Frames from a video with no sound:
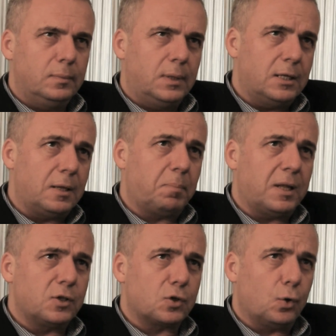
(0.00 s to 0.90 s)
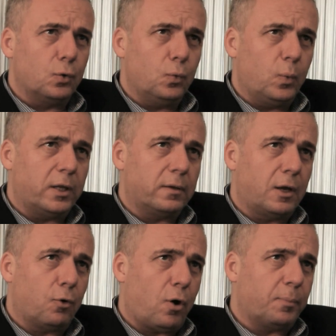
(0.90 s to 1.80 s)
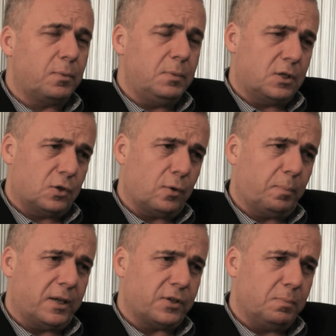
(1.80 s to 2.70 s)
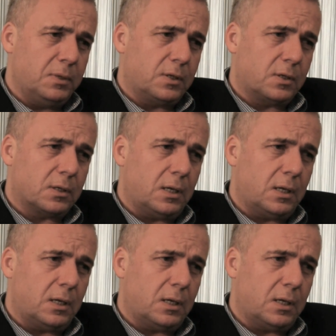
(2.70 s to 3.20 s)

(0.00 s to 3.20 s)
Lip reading: it depends on whether they're optimists or pessimists.